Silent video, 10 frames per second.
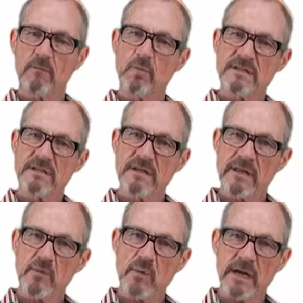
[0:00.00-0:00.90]
What's
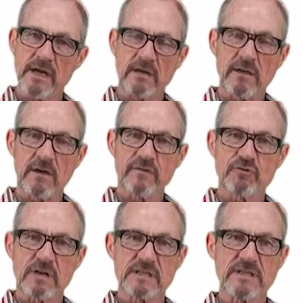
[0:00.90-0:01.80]
another way of
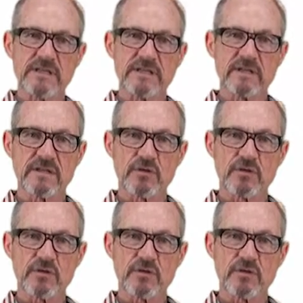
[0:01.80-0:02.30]
trying to teach the